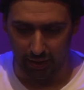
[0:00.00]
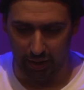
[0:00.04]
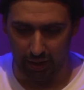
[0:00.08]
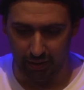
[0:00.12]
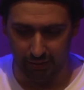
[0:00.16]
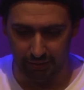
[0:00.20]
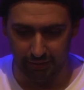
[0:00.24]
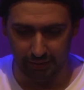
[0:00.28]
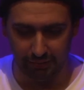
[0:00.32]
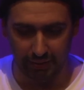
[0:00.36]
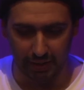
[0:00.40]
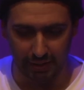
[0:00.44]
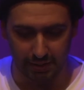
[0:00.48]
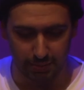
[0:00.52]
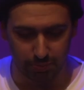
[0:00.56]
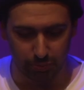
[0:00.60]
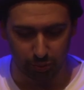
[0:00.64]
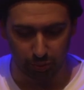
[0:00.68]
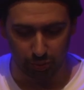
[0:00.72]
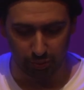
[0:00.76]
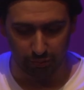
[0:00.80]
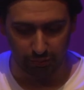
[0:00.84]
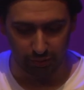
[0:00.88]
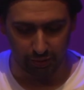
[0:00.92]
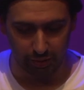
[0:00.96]
I think that's
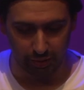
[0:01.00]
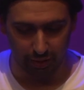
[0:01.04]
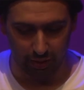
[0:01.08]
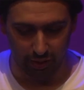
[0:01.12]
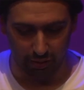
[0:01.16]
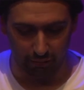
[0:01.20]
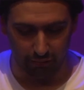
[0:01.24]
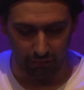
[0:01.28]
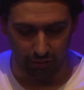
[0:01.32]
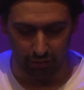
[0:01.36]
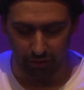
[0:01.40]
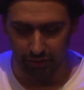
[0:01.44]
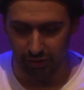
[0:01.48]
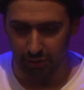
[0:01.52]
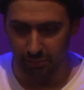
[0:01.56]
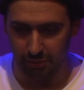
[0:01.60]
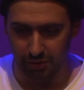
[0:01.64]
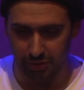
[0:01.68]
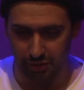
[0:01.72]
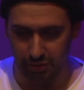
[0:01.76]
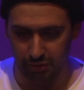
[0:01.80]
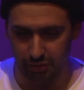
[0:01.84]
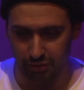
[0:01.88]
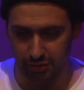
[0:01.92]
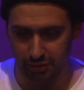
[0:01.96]
more of a volume
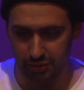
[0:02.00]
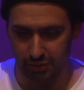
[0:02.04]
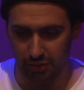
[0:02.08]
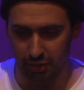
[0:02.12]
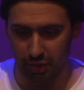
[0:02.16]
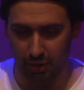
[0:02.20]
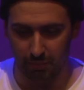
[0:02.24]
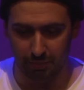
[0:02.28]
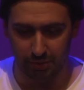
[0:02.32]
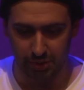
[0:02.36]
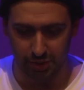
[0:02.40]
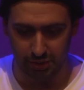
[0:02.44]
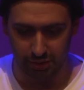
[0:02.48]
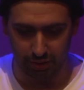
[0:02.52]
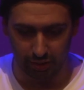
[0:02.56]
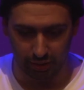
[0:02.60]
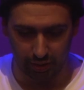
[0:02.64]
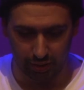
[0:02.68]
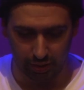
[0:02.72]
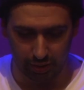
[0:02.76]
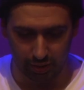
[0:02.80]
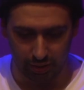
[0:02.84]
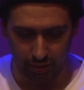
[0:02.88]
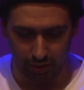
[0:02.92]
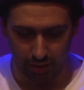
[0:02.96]
issue. So I'm just going
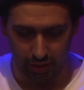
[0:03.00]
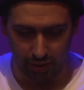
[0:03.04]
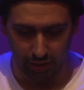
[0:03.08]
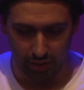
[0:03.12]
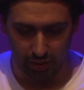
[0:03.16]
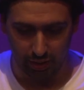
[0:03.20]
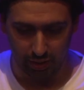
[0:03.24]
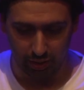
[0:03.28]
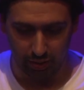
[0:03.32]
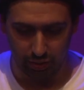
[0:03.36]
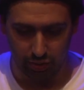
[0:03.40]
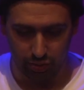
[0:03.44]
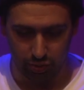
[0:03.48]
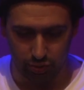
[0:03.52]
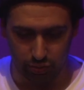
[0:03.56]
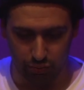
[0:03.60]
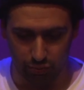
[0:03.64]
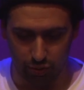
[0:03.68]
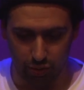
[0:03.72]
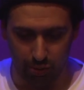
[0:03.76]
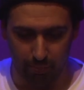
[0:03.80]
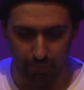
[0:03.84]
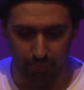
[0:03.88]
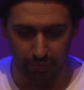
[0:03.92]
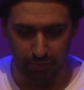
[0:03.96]
to
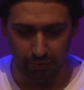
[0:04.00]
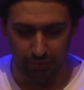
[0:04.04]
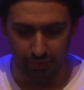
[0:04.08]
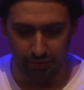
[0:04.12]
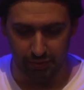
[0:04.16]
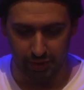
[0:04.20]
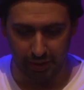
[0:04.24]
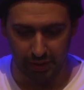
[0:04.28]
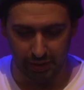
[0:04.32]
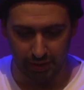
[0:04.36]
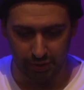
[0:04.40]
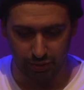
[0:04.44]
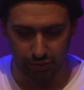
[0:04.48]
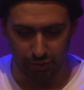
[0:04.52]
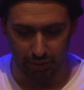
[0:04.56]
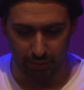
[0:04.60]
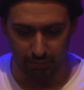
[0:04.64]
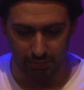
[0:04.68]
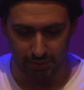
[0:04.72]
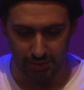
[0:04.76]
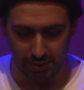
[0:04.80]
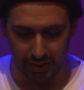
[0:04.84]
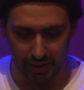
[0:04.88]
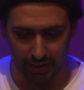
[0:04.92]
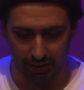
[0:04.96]
drop these
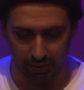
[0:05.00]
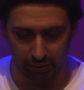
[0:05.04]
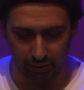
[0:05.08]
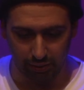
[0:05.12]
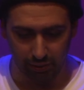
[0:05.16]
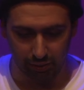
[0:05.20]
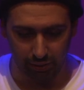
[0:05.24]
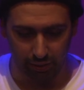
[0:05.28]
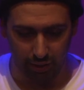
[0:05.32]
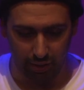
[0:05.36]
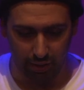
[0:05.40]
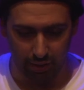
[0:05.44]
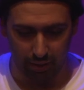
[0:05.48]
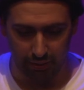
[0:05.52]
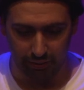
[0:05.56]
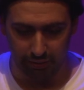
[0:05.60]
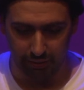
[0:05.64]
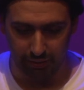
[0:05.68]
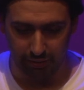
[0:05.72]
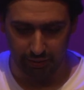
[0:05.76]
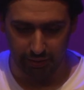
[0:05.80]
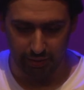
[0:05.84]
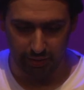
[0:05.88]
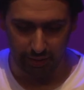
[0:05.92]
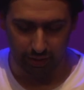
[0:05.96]
drums down a
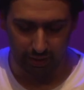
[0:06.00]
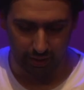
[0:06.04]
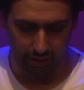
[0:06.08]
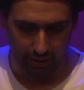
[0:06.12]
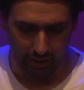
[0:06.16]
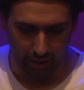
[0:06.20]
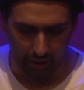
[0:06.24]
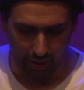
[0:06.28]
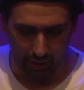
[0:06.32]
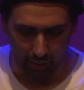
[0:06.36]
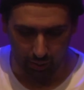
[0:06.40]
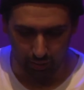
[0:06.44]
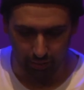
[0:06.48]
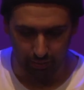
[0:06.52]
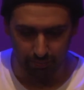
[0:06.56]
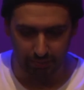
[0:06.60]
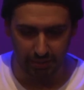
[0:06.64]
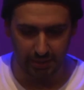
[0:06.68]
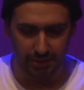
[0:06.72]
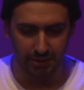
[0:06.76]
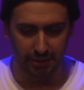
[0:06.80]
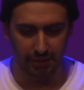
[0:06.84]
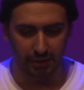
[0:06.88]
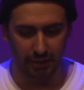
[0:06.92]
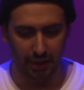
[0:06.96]
lot on the
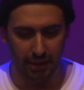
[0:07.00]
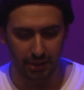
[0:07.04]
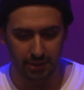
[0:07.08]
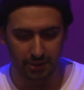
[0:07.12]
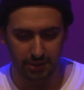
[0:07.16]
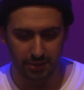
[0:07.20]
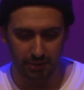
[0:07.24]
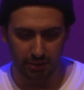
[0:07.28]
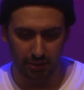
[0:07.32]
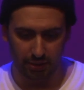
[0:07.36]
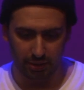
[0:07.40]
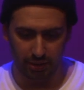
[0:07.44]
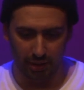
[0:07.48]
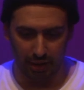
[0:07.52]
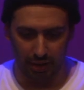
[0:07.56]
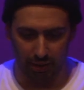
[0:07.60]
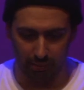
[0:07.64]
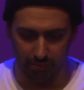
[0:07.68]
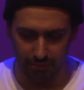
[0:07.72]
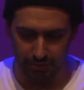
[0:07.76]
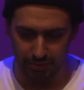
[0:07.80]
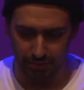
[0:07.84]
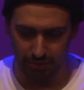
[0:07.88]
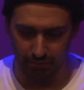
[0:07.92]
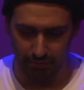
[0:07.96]
mixing desk.
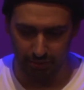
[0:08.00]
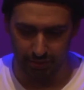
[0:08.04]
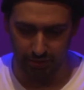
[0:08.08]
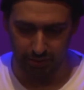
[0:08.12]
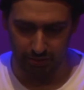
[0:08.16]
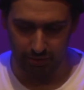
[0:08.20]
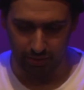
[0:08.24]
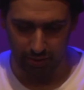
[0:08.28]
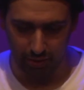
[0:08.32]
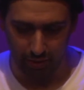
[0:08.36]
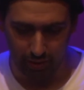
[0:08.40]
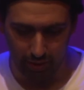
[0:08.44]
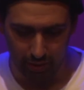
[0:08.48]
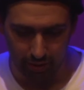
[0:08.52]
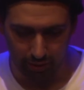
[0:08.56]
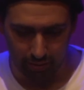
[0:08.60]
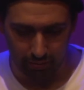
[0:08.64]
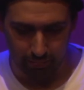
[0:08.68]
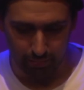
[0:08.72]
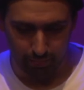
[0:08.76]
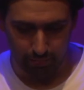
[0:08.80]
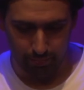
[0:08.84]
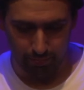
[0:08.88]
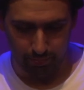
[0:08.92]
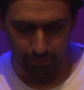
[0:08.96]
So I'm just
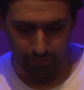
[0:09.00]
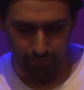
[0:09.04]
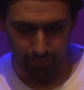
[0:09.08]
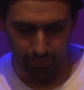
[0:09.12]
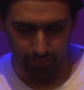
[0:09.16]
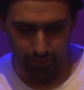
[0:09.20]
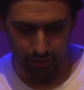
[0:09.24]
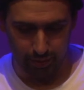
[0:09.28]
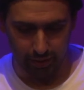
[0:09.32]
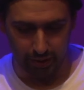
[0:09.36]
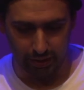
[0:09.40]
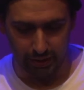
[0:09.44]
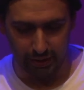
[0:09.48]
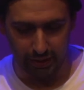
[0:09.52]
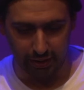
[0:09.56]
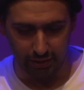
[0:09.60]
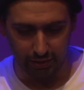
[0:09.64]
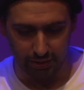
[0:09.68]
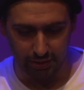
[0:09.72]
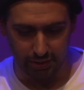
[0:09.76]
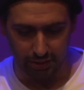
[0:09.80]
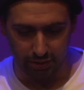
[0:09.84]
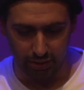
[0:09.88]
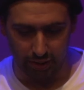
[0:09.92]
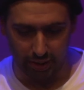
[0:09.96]
clicking
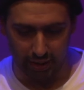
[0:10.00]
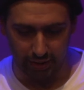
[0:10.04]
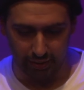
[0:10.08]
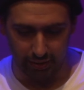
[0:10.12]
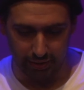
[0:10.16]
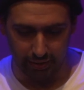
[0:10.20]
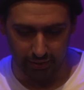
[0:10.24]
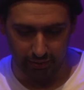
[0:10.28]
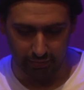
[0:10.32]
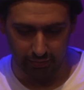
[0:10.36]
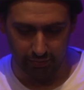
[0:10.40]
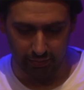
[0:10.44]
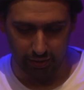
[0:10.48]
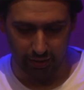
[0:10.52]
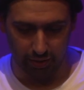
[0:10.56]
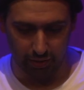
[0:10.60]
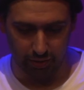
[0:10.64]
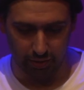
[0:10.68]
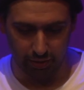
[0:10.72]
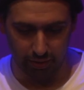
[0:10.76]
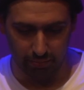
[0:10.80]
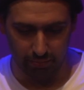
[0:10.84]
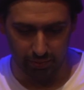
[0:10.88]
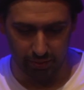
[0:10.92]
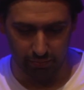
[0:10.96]
the slider. You know,
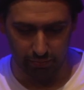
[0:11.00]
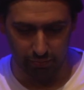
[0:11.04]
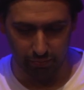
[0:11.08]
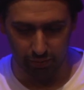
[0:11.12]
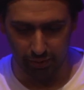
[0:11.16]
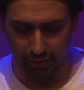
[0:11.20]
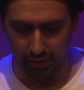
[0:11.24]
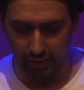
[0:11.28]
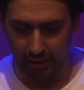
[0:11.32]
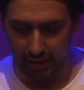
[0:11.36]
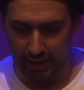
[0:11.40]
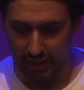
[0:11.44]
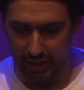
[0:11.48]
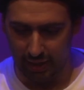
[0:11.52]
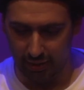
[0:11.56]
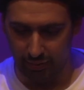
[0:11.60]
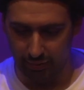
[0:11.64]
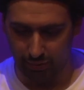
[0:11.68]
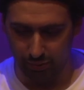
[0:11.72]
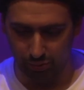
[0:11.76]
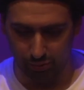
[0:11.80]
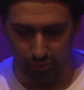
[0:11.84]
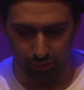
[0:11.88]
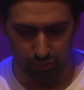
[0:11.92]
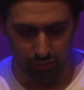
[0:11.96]
it can be really
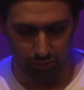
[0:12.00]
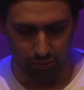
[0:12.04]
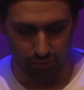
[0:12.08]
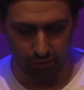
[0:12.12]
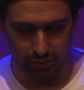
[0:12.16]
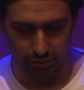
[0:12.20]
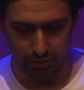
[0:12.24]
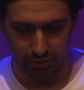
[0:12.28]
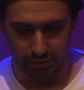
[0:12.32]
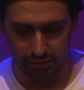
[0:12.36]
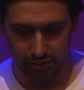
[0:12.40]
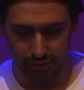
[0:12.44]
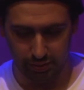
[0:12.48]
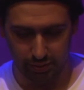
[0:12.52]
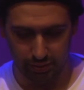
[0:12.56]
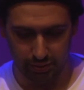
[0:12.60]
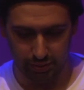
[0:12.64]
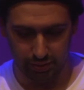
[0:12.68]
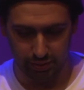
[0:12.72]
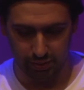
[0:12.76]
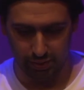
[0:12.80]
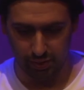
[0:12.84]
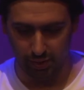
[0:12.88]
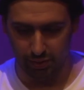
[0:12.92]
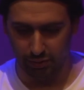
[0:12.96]
loud or
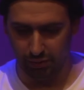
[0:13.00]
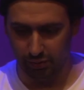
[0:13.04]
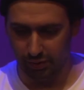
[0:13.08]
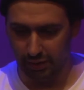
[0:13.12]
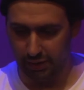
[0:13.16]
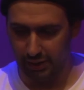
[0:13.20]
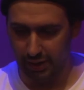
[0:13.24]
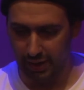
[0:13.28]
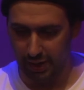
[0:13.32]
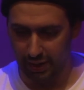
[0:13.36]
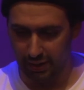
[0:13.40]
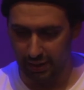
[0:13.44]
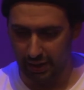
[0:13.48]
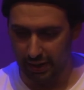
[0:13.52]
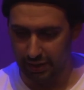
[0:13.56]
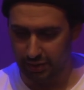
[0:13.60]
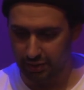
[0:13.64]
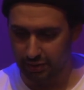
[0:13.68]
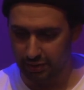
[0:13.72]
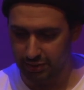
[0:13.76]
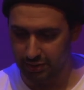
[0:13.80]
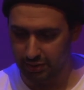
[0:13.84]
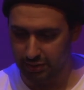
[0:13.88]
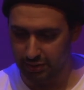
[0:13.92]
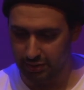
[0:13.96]
turned really down, and
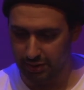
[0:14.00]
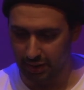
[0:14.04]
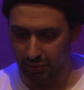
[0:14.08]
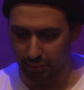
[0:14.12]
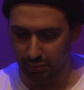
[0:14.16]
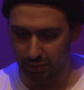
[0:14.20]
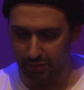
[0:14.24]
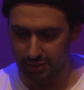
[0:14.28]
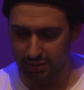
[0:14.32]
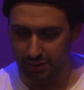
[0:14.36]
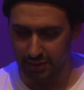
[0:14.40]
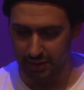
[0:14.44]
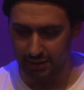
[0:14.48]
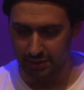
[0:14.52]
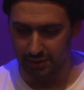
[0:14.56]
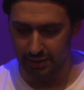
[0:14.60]
just see what it sounds